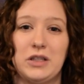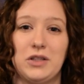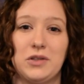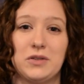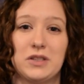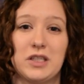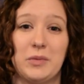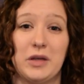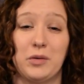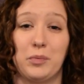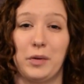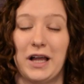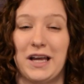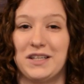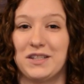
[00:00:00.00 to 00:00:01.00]
used to make
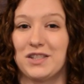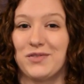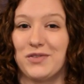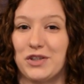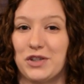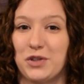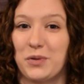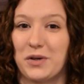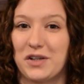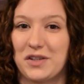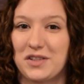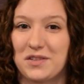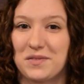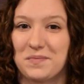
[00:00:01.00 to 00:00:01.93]
blends for Dewars.